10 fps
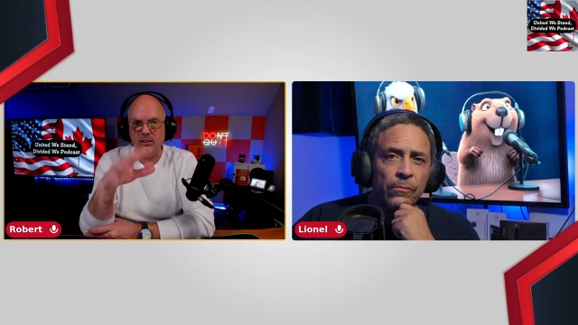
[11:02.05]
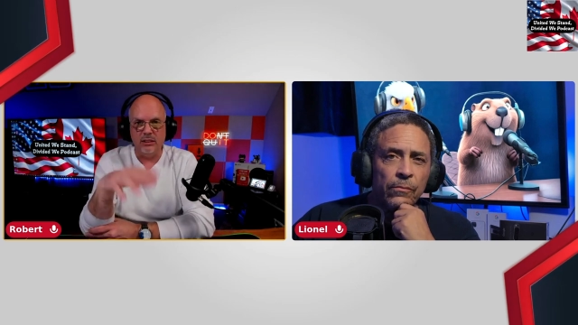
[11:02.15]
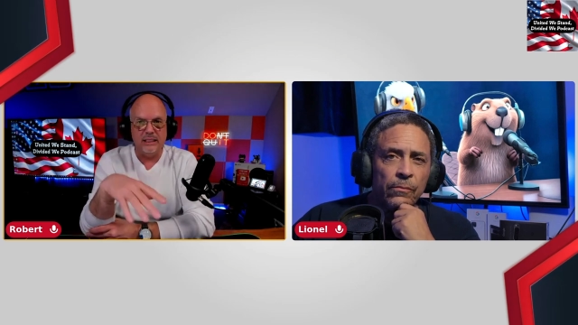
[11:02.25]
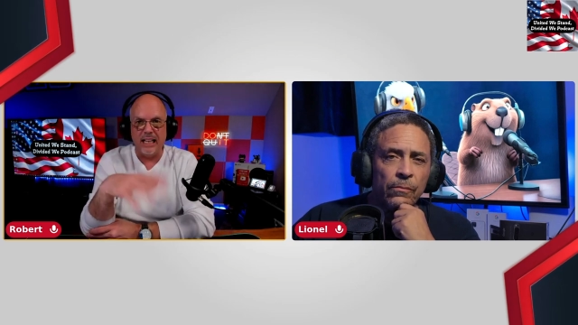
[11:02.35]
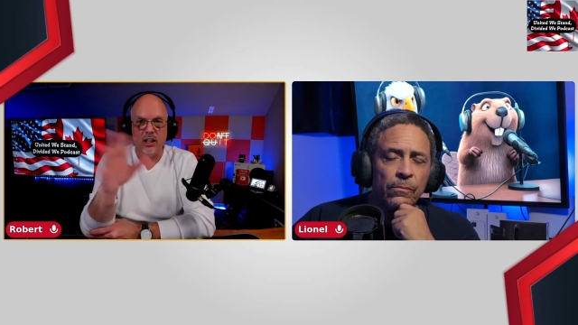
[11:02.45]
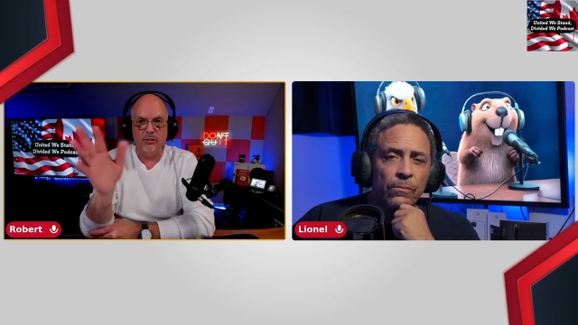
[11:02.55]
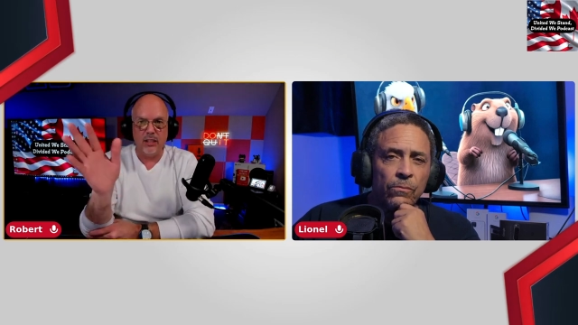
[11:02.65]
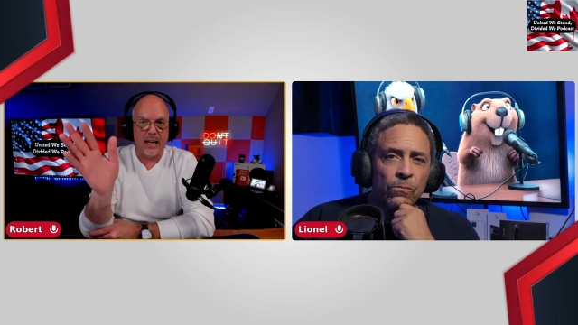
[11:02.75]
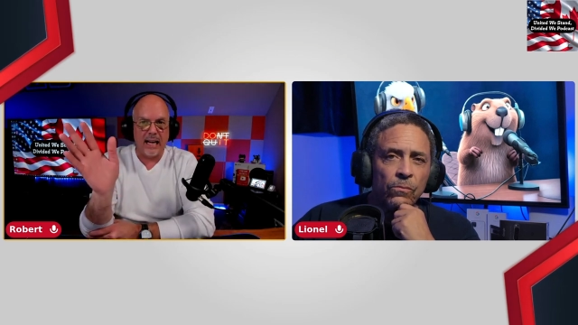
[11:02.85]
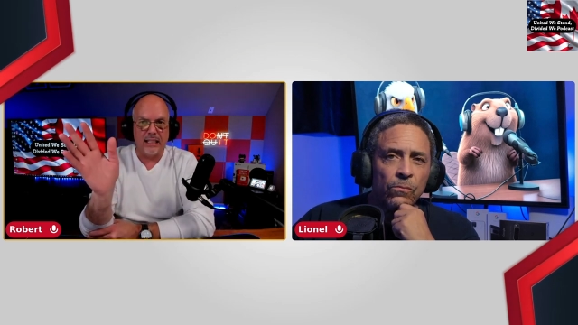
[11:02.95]
Speaker 1: tariff
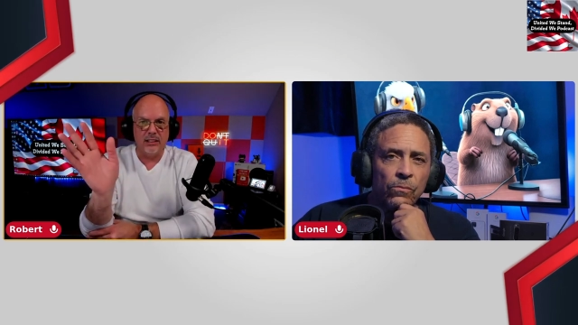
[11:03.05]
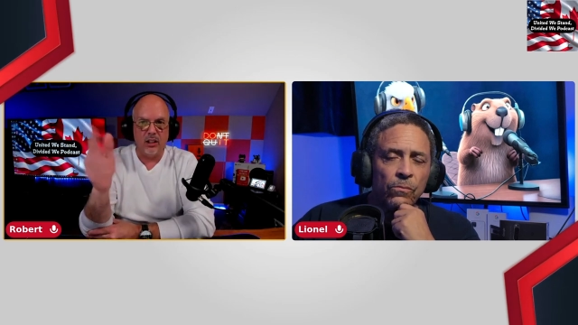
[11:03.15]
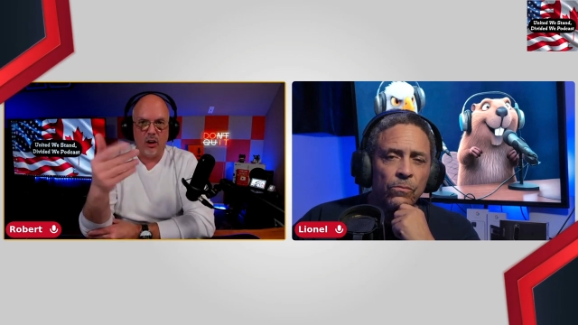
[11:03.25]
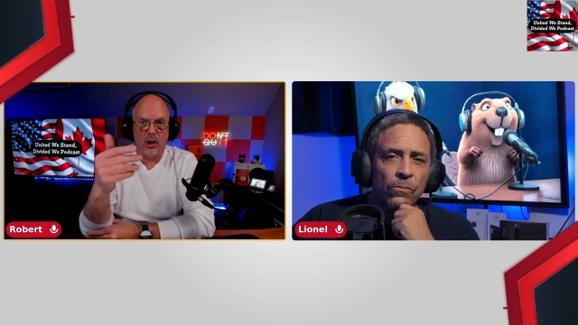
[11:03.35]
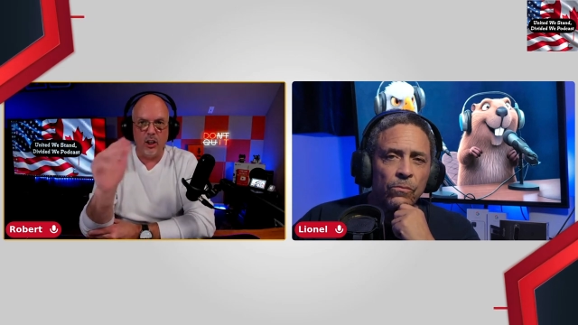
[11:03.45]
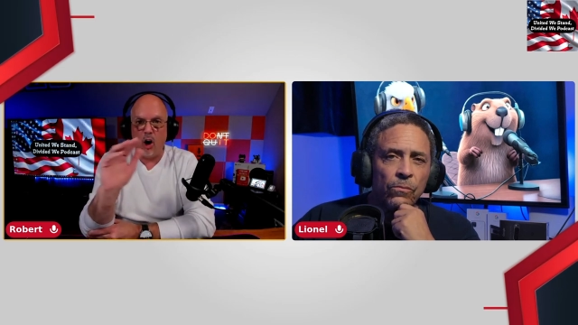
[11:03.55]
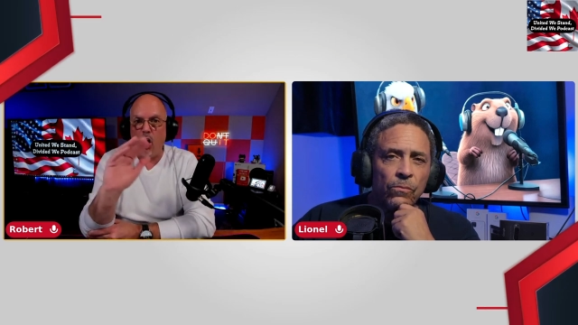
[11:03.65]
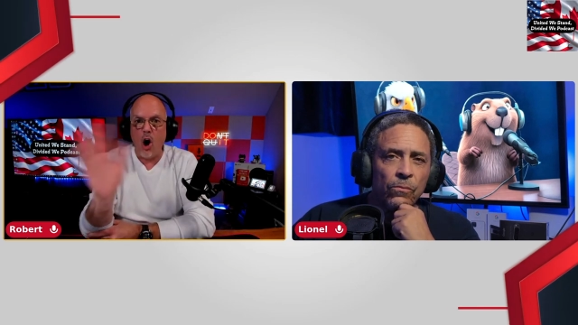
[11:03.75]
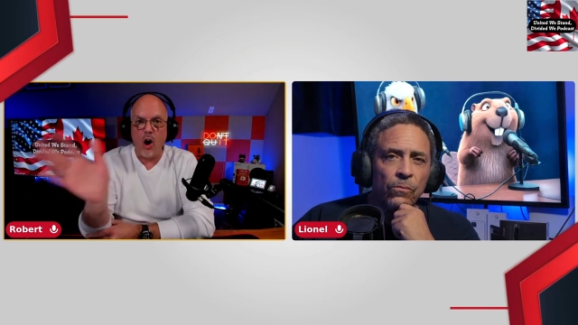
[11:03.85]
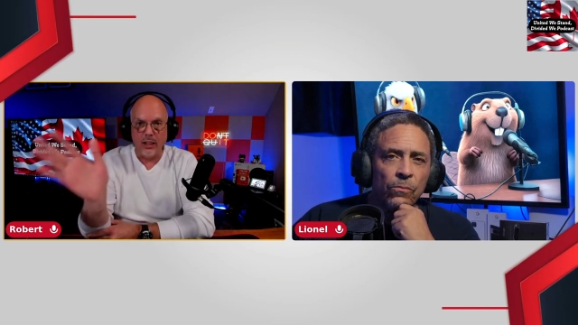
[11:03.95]
tax on
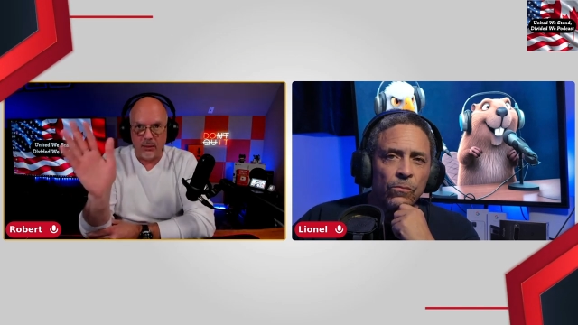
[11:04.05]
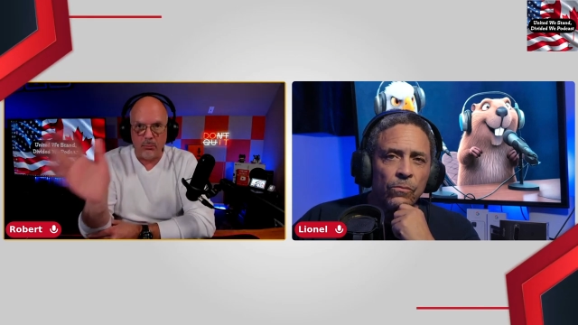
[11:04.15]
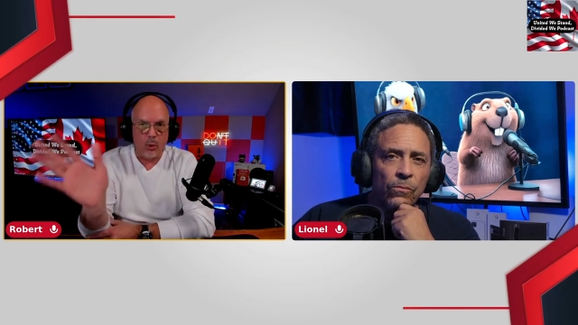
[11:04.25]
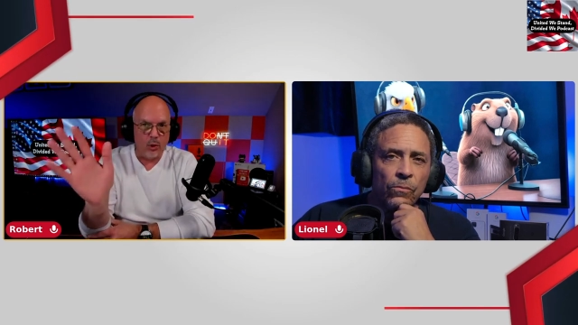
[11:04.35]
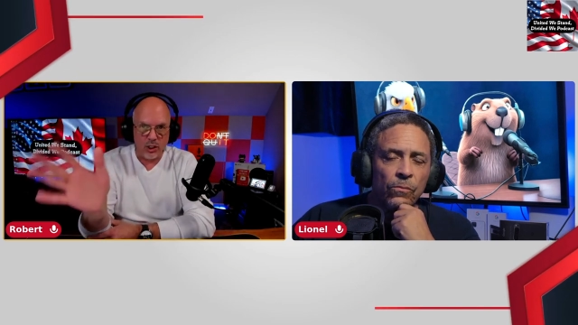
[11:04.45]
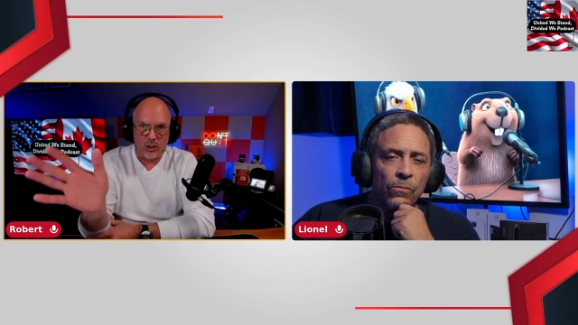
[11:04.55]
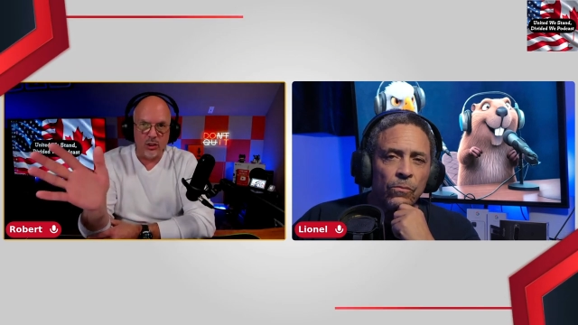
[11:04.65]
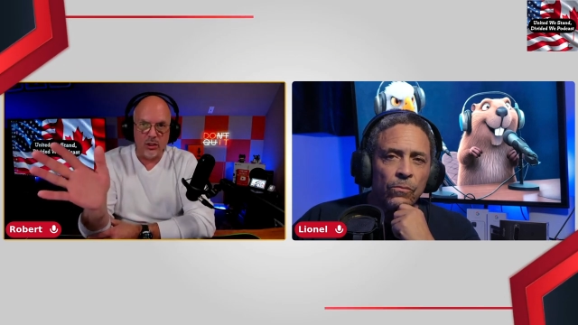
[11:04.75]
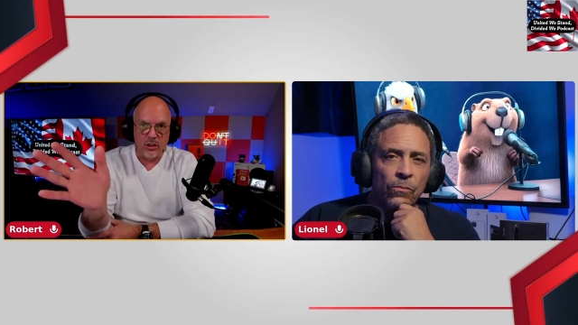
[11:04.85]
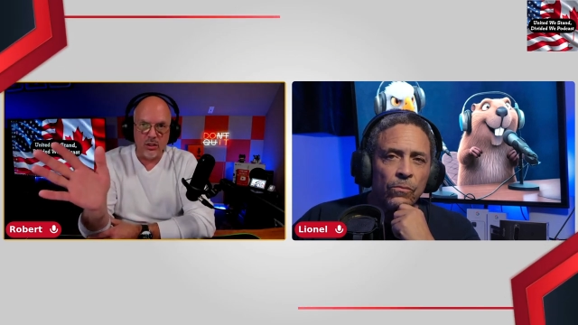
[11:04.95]
all imported
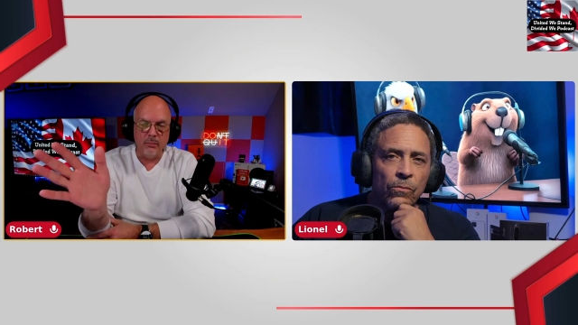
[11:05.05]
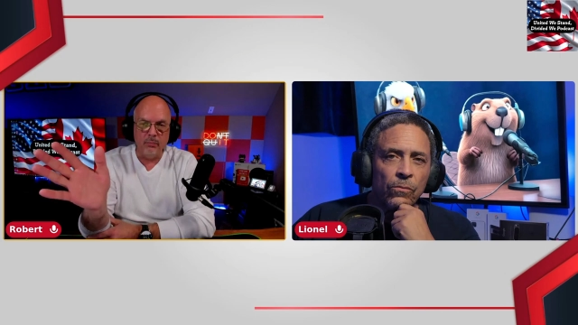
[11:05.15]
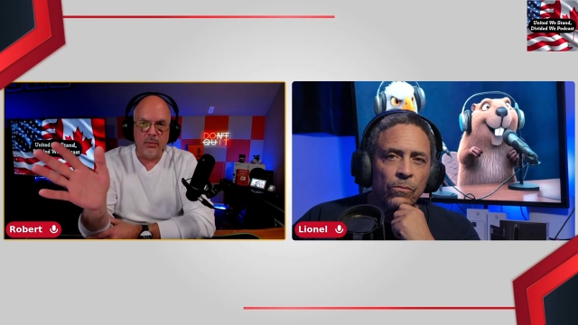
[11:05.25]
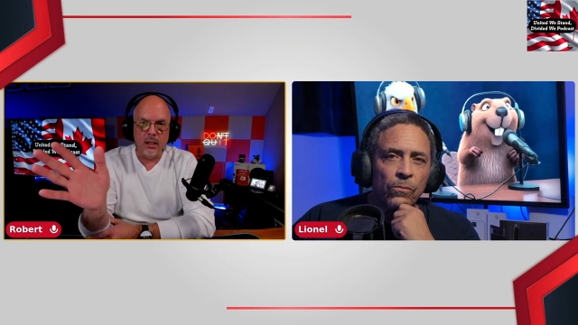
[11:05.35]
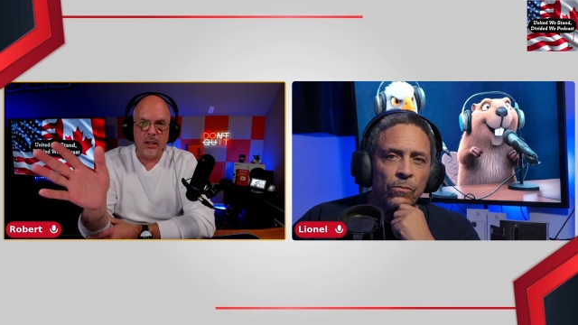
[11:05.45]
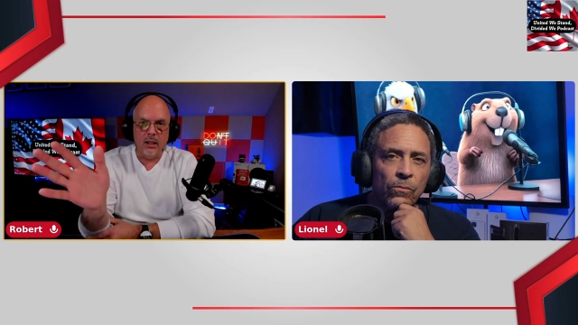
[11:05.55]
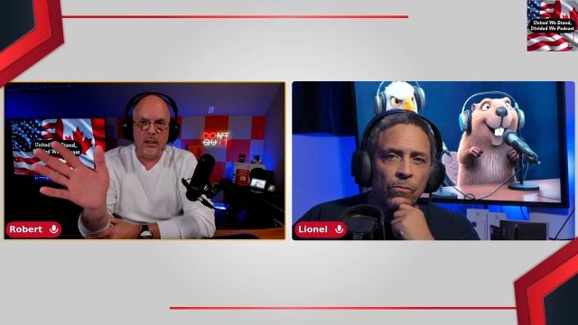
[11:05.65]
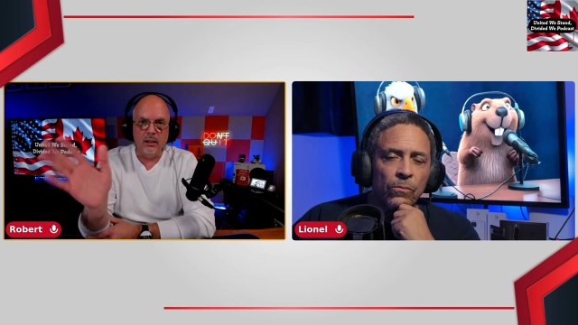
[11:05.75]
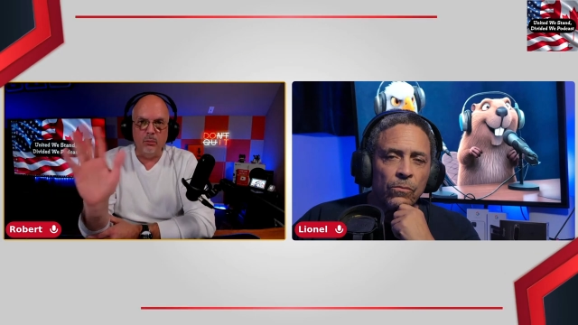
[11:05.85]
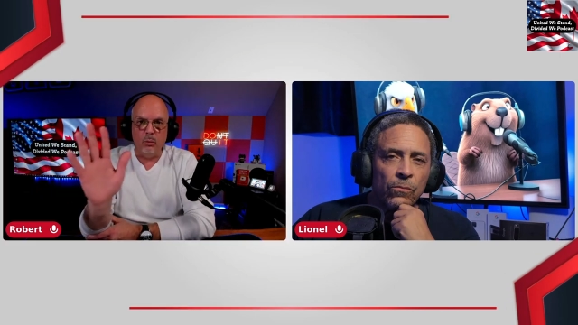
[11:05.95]
goods,
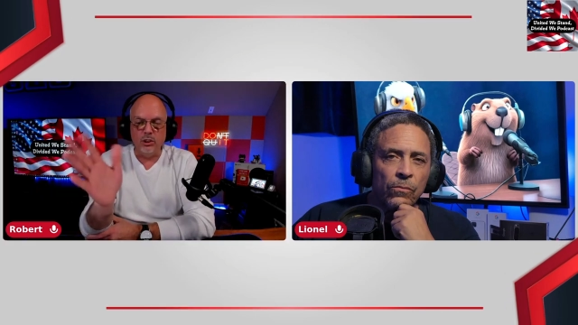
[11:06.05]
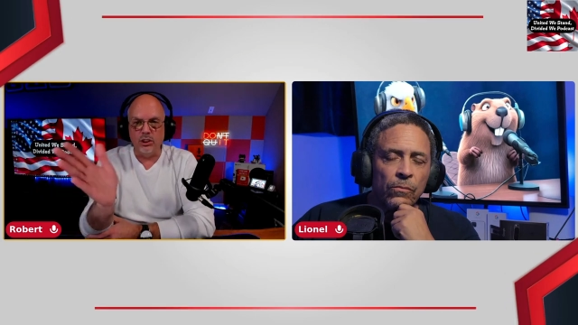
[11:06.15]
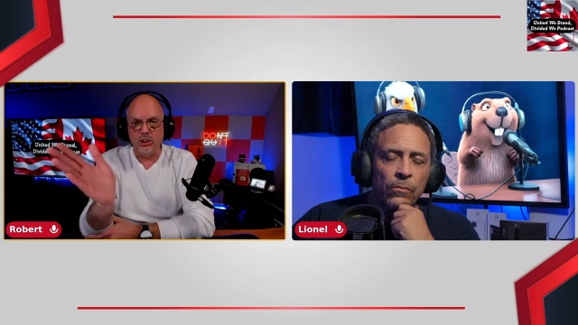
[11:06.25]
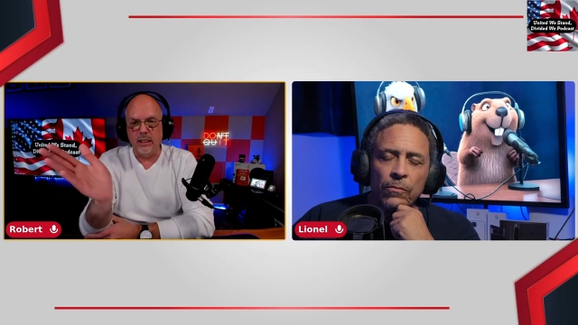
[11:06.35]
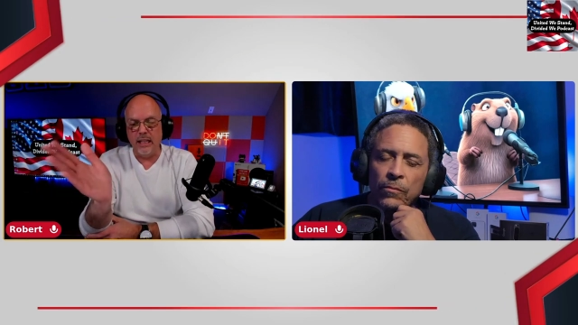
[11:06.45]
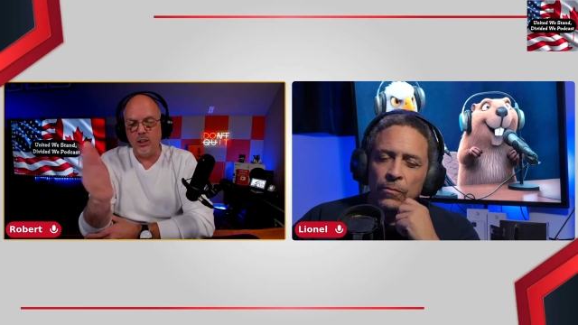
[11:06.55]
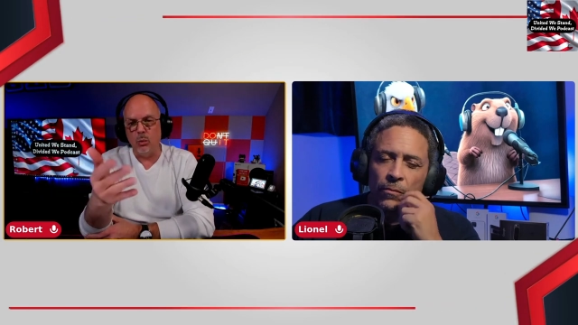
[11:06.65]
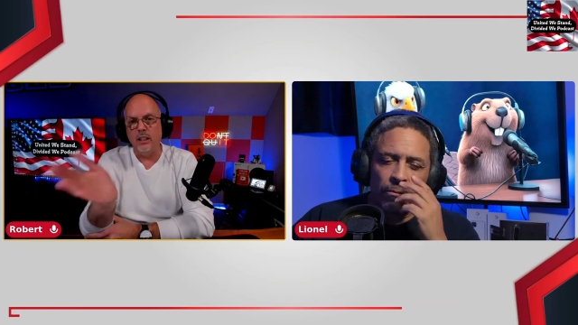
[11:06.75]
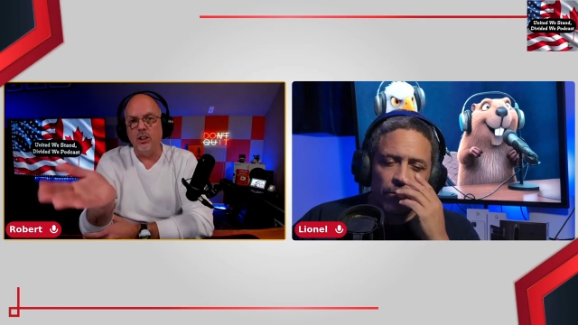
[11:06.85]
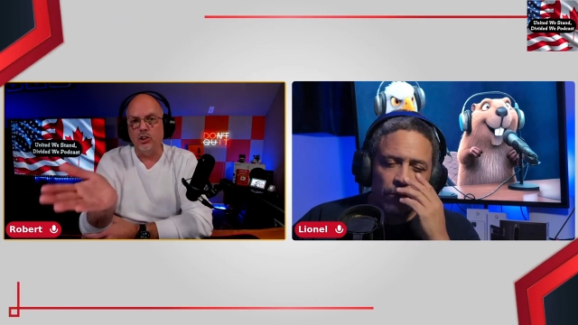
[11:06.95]
which is, he's
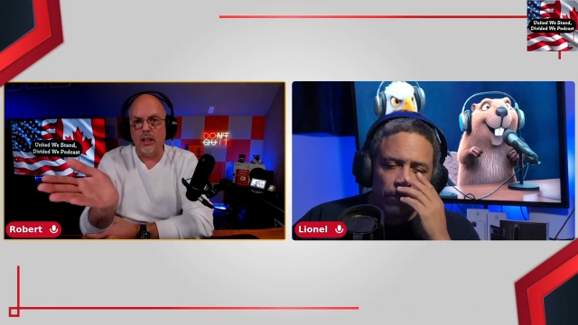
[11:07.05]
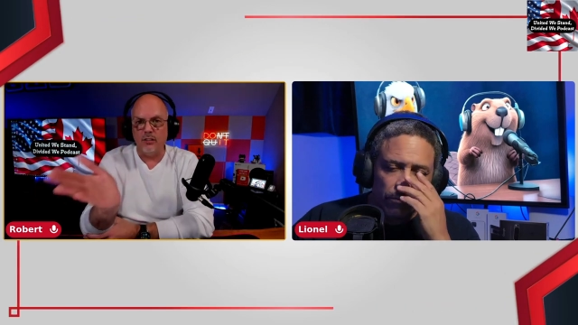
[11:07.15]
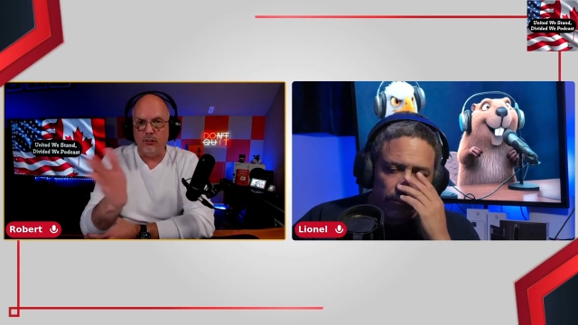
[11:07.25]
wanting to try to